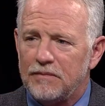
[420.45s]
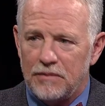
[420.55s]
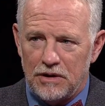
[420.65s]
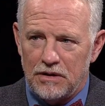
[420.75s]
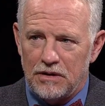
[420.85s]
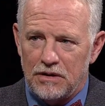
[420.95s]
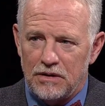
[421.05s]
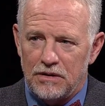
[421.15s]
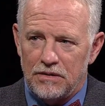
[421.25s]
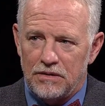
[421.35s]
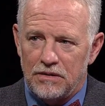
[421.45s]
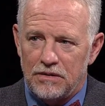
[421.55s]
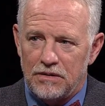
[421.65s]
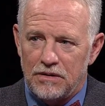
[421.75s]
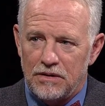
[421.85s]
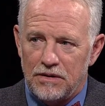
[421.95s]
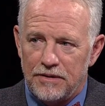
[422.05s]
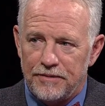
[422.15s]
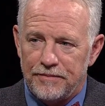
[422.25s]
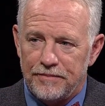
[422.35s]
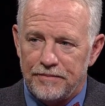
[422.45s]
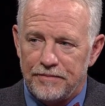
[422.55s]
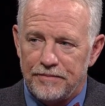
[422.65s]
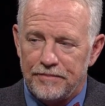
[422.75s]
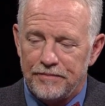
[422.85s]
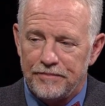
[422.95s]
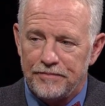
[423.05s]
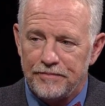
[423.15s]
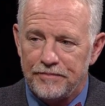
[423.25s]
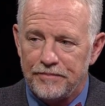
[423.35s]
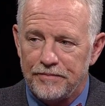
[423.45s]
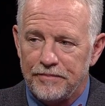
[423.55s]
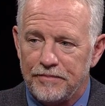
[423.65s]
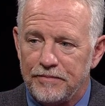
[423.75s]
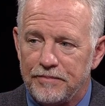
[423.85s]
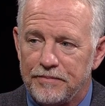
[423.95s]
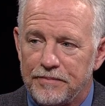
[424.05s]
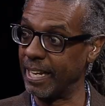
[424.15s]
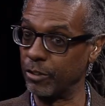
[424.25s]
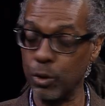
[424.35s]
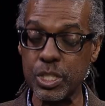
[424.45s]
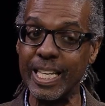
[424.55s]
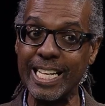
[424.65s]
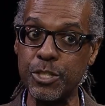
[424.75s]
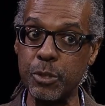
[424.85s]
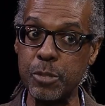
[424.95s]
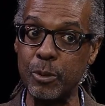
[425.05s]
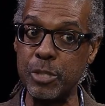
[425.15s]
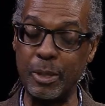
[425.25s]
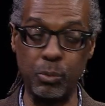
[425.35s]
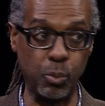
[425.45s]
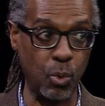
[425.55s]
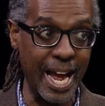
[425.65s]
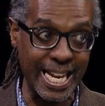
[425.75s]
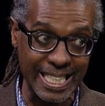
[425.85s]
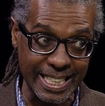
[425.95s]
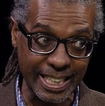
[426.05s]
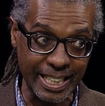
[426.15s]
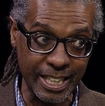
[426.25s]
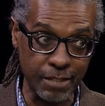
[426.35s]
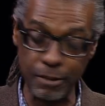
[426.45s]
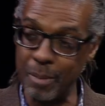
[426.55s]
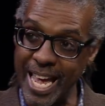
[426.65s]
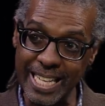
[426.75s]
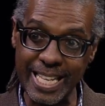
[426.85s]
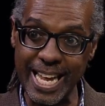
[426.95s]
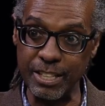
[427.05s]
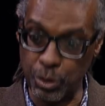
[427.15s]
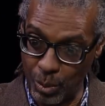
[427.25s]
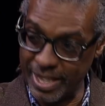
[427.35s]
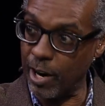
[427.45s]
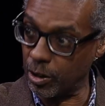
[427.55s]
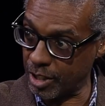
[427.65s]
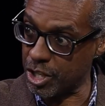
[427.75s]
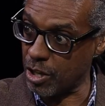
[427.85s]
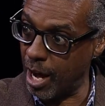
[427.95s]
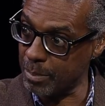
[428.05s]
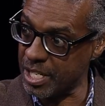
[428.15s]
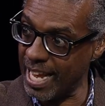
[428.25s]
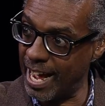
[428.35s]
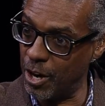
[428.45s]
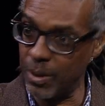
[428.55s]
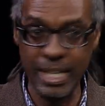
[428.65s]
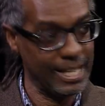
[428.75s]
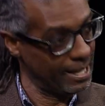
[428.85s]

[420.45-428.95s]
that was in the budget, by the way. When this thing was originally put out there, those lanes were supposed to be red from end to end, the way they are at the stop now.